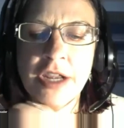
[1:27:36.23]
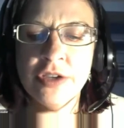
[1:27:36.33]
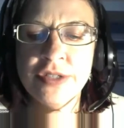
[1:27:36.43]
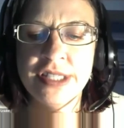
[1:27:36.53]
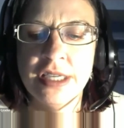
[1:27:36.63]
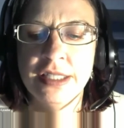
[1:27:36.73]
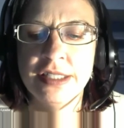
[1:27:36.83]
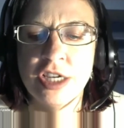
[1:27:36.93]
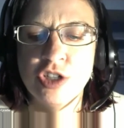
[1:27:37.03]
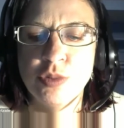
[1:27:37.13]
you still in
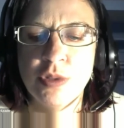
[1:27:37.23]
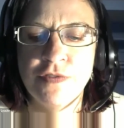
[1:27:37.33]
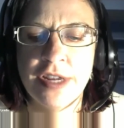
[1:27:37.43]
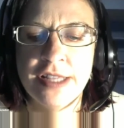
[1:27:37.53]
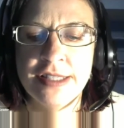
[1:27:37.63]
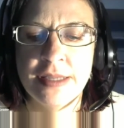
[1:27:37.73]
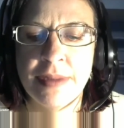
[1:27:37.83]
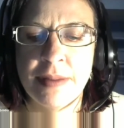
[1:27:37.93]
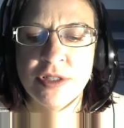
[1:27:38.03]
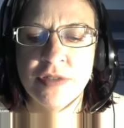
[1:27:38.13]
touch with friends and
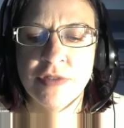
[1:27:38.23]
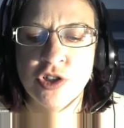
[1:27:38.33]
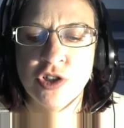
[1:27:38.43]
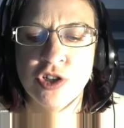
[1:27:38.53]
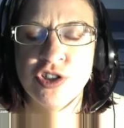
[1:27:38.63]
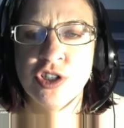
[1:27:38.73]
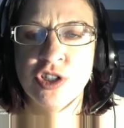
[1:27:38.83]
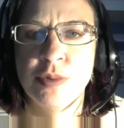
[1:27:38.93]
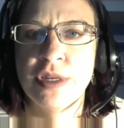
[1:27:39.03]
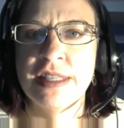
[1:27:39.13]
members of your church
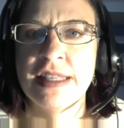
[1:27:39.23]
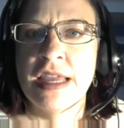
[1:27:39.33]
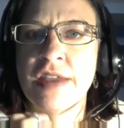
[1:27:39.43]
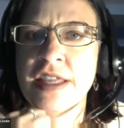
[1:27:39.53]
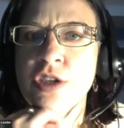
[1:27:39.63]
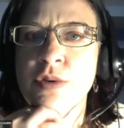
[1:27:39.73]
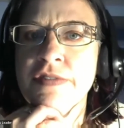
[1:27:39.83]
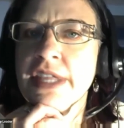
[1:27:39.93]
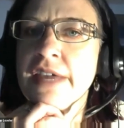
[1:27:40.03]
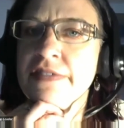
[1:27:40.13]
community now that you have
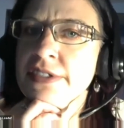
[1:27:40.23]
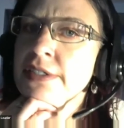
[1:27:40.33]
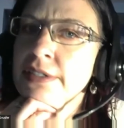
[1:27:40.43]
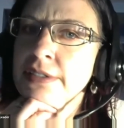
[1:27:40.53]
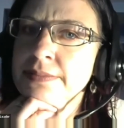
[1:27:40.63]
left?